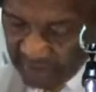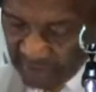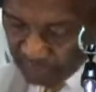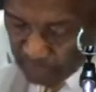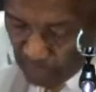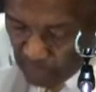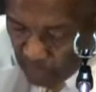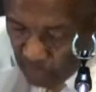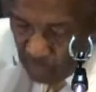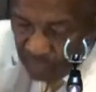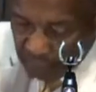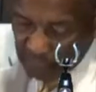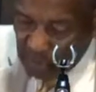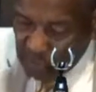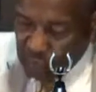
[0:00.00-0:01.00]
spoke with
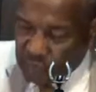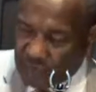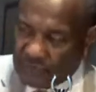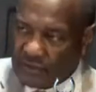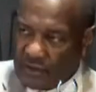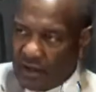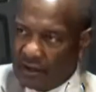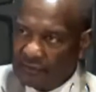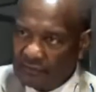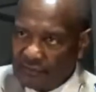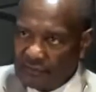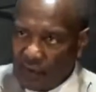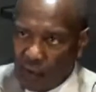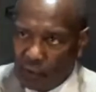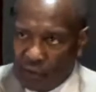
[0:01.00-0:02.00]
Moses? God
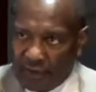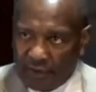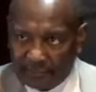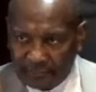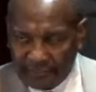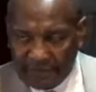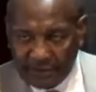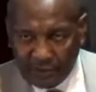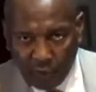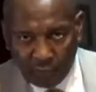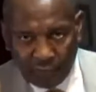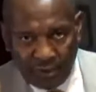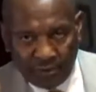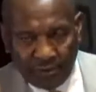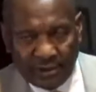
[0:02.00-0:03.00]
told them. He told
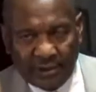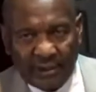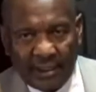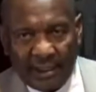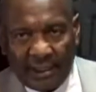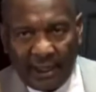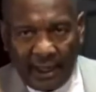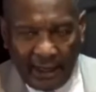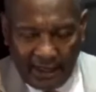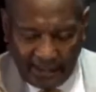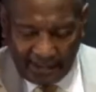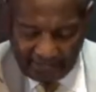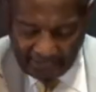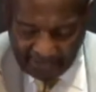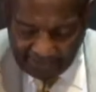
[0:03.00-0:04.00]
Miriam
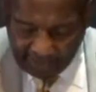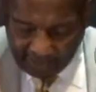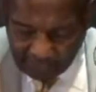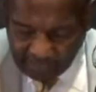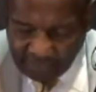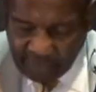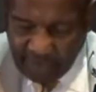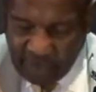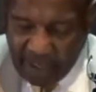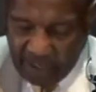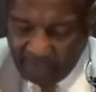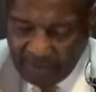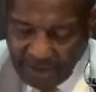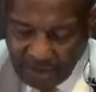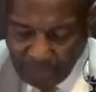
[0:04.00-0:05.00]
and Aaron
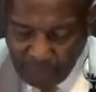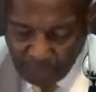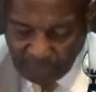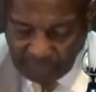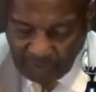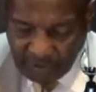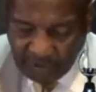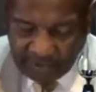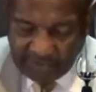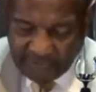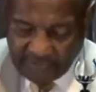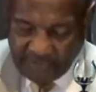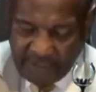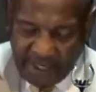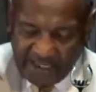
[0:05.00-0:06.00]
how he spoke to God. He
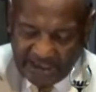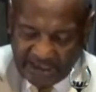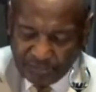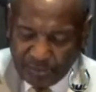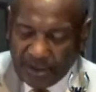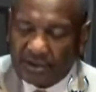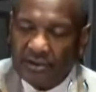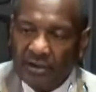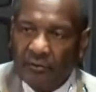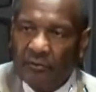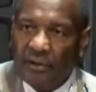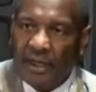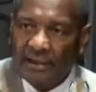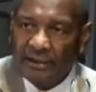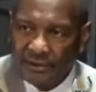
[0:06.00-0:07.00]
said, I speak
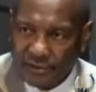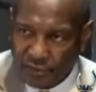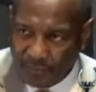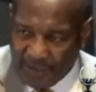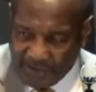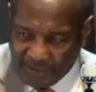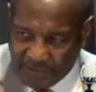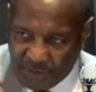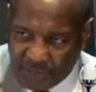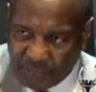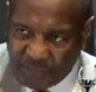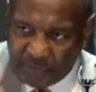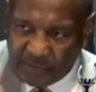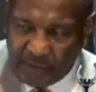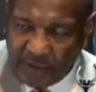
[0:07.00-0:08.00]
directly to my
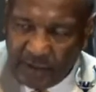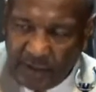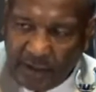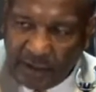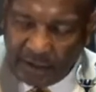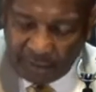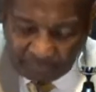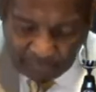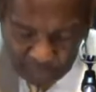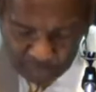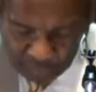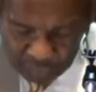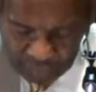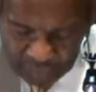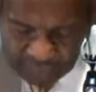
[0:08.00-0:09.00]
servant
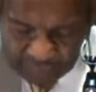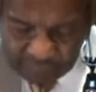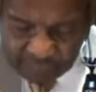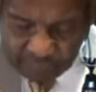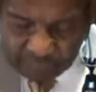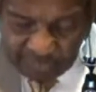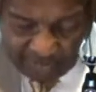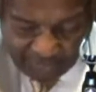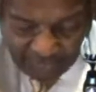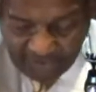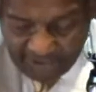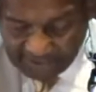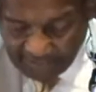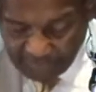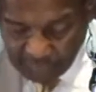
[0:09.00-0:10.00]
Moses. Page
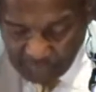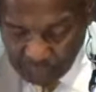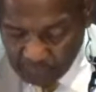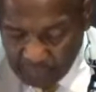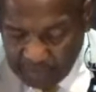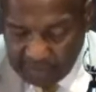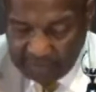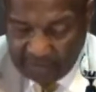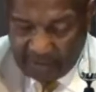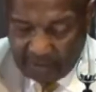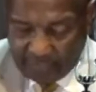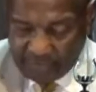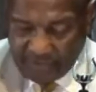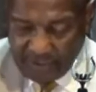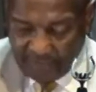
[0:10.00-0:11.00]
92.
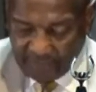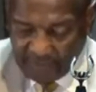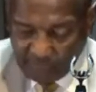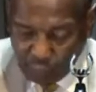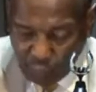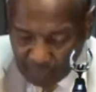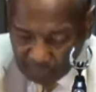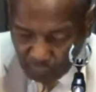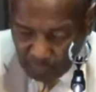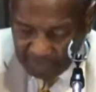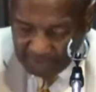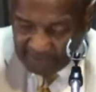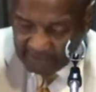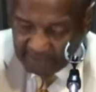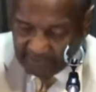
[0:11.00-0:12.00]
Number 7, in what
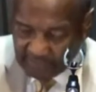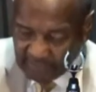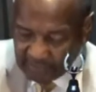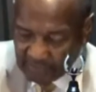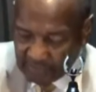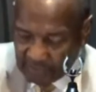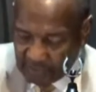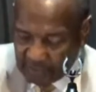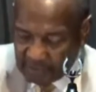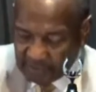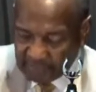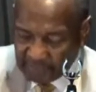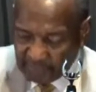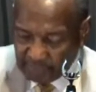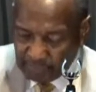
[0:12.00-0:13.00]
way did
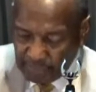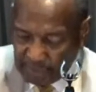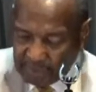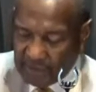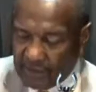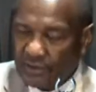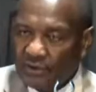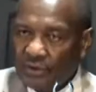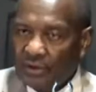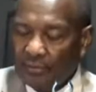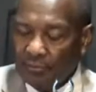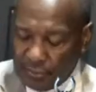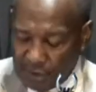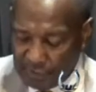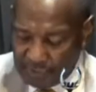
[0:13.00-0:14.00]
God punish
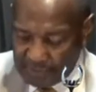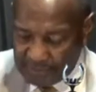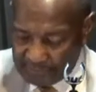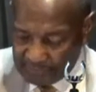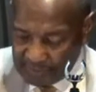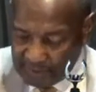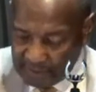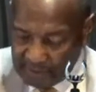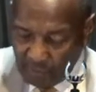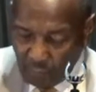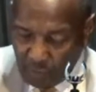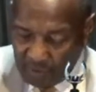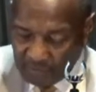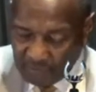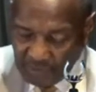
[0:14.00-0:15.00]
Miriam?
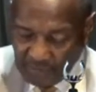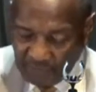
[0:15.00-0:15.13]
Well, she